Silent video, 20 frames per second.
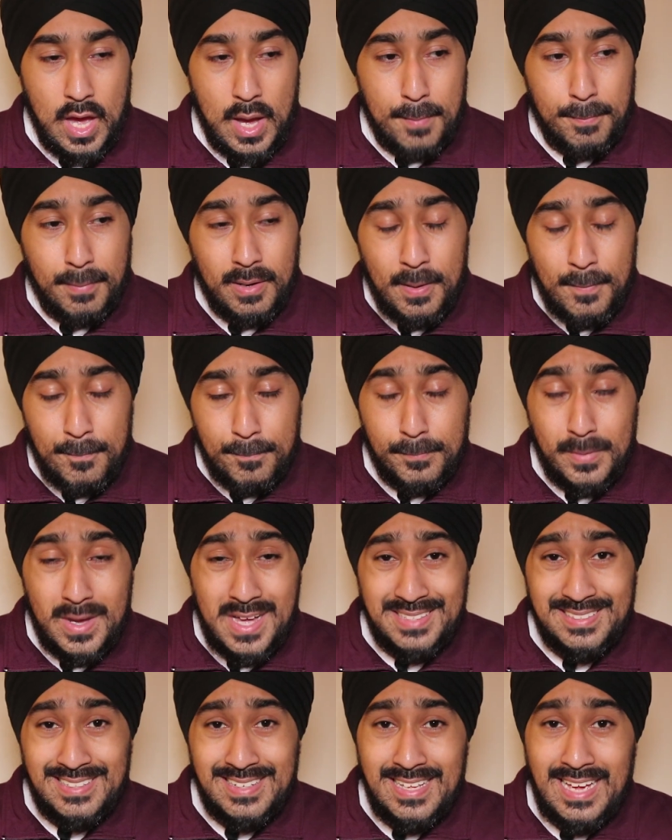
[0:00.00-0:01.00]
but
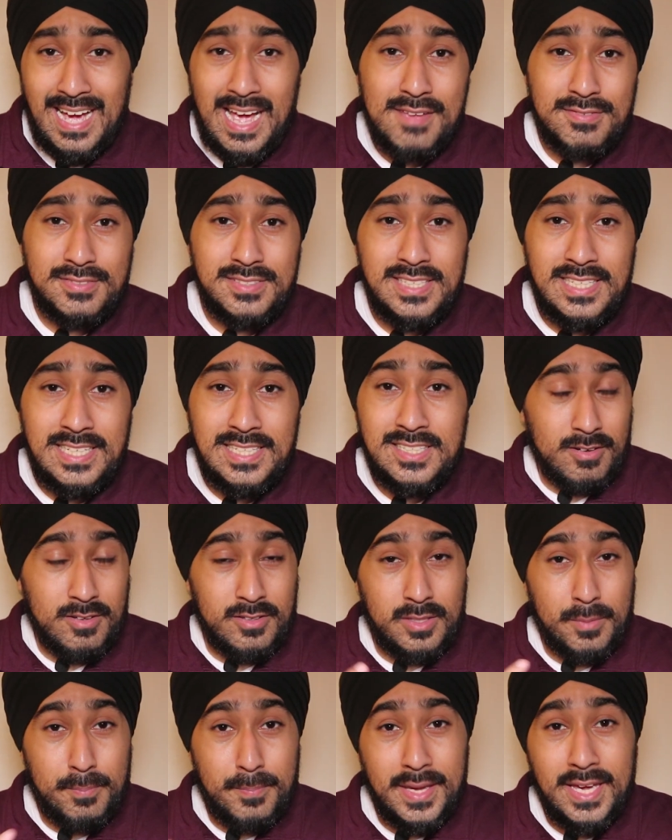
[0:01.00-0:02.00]
personally I've seen
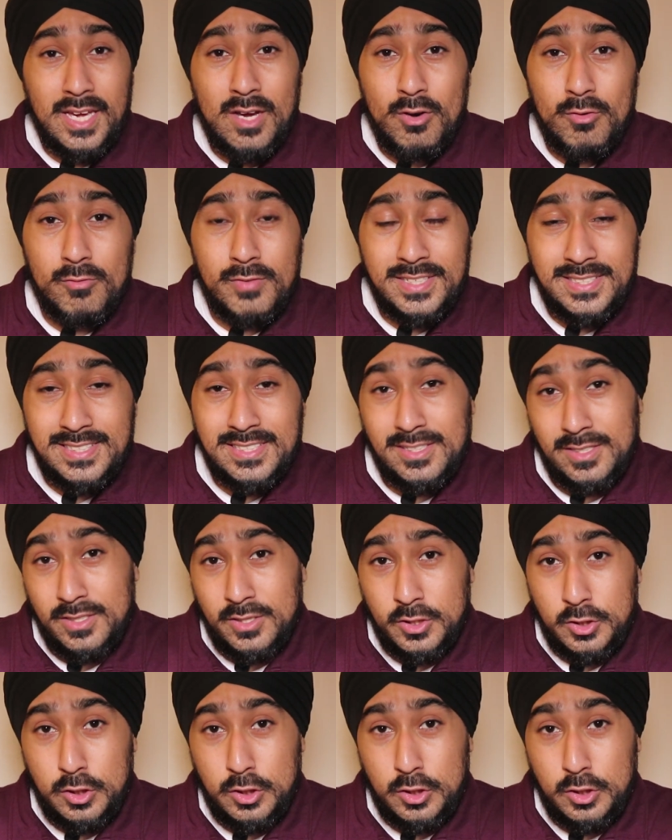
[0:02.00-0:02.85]
the bigger risk